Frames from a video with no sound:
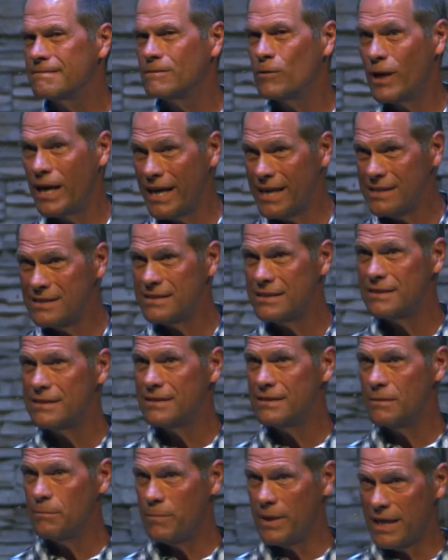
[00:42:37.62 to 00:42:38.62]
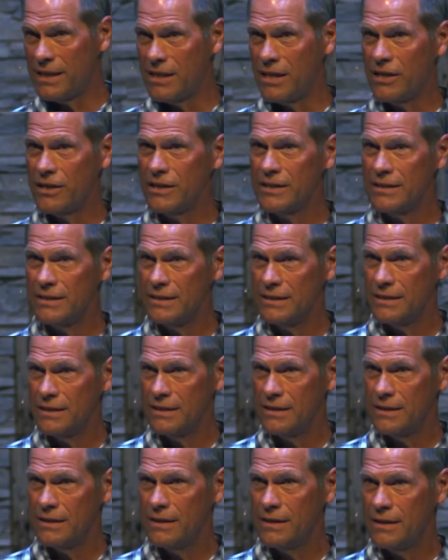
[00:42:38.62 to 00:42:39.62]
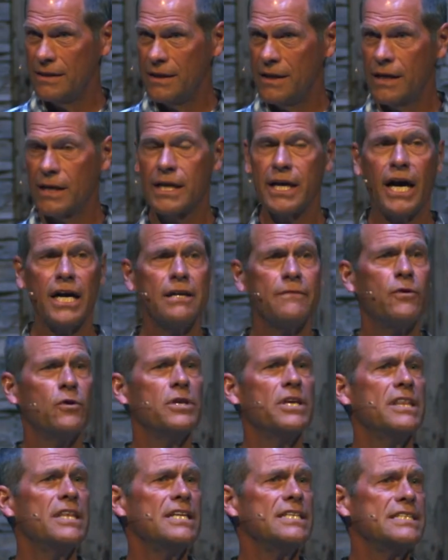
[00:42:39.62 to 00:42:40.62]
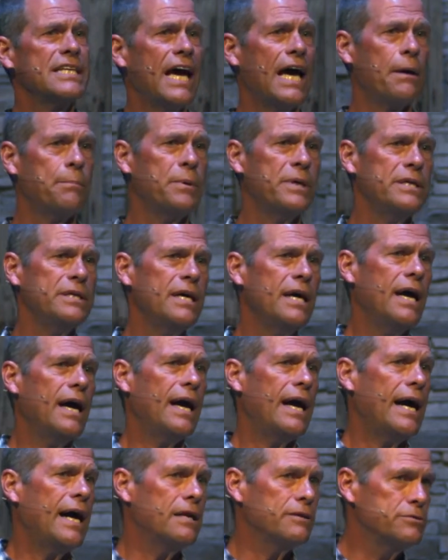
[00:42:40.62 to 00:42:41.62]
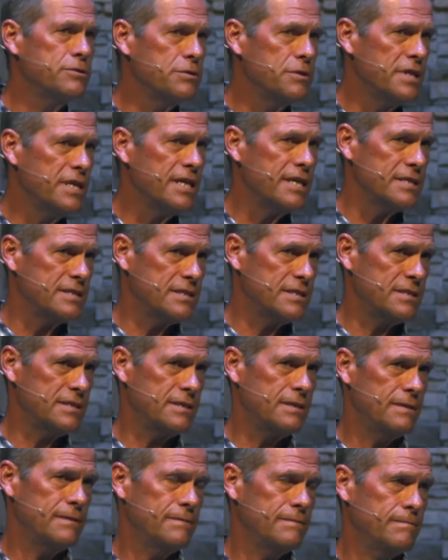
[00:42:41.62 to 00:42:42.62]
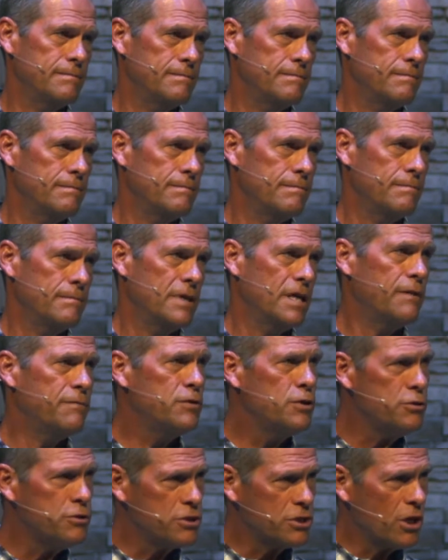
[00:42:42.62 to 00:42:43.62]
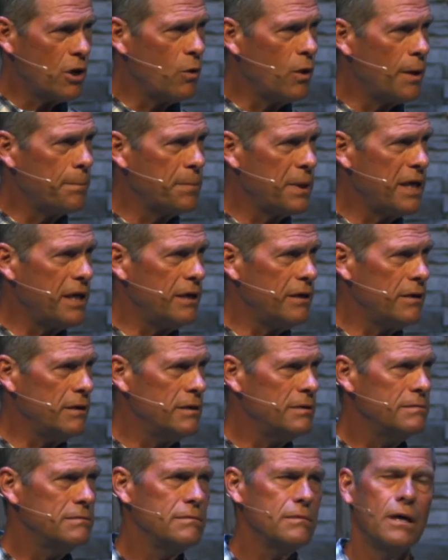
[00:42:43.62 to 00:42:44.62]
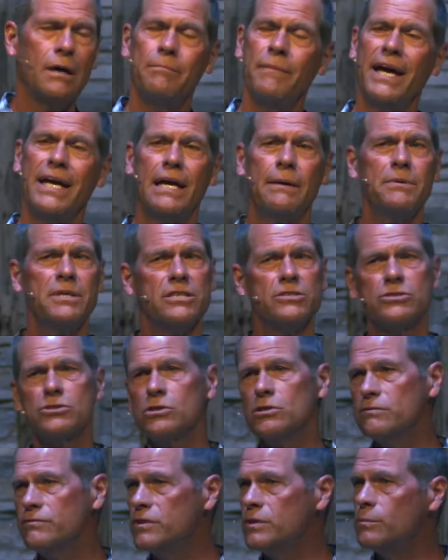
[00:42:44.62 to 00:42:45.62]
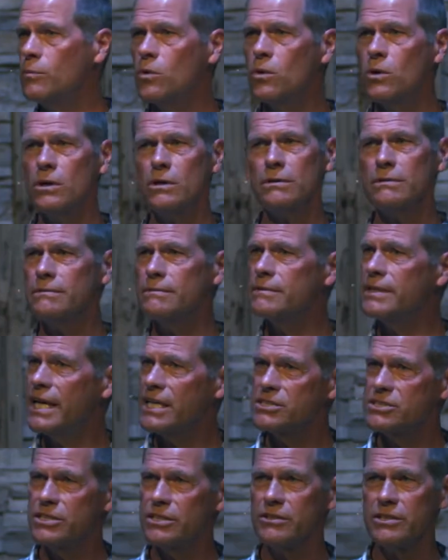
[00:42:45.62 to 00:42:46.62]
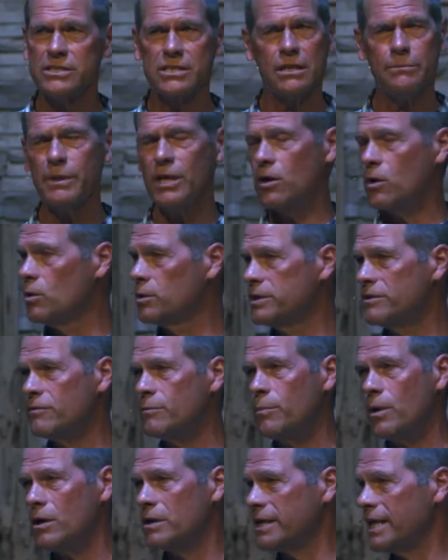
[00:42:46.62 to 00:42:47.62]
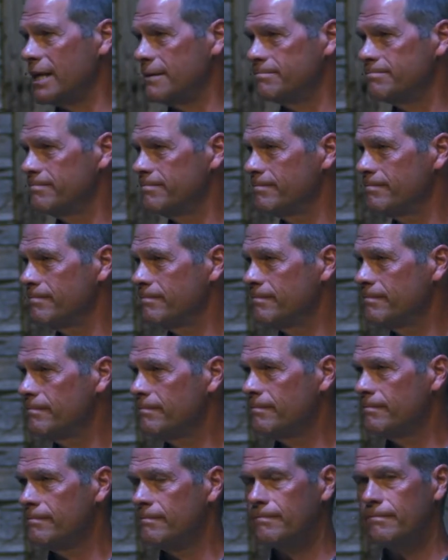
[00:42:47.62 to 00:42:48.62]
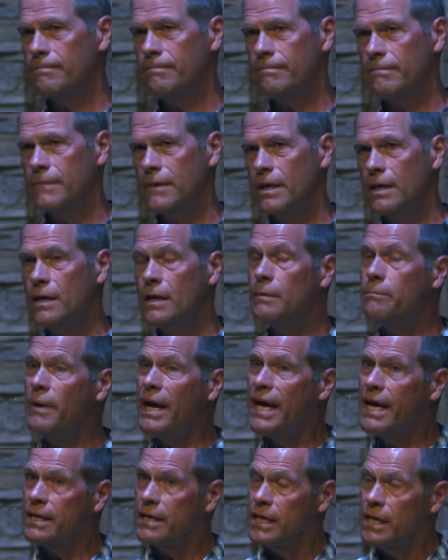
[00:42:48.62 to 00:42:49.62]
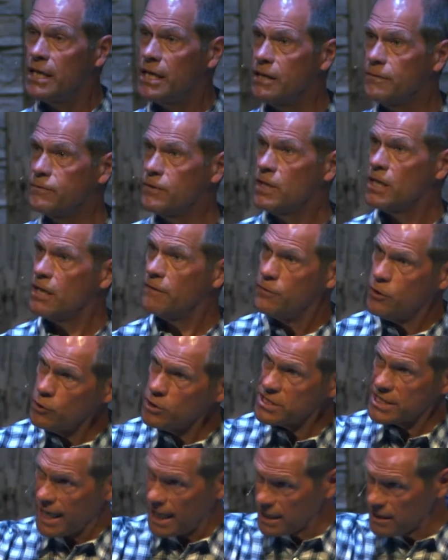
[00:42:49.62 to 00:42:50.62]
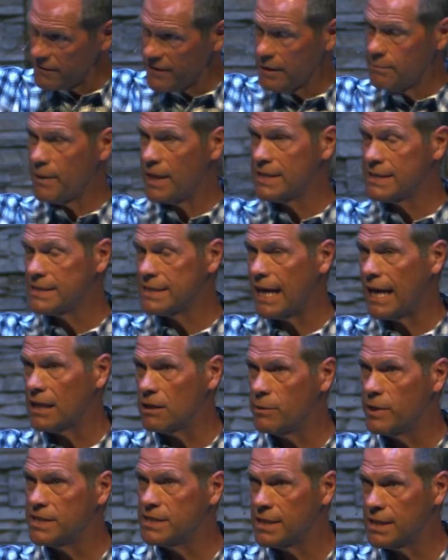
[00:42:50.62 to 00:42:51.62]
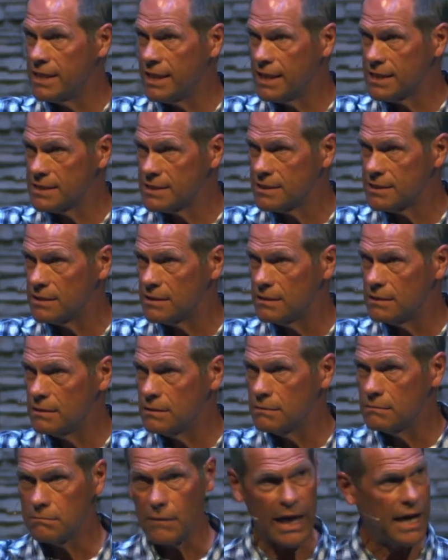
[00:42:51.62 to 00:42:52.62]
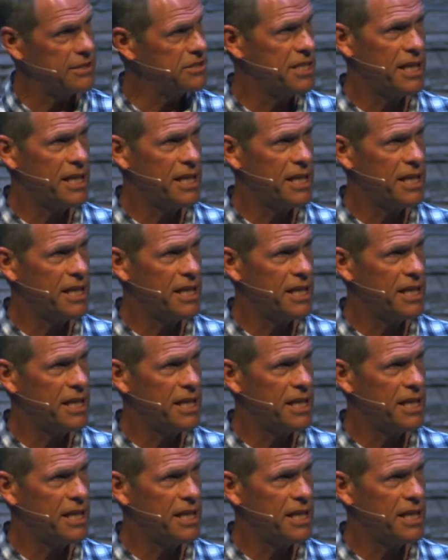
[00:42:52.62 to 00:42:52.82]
Right? Been there? God, if only this happened, I'll do this. If you show up here, man, I'm going to serve you more. Next year, it's going to be a whole different ballgame. Man, if, if you just elevate my salary to this, I'll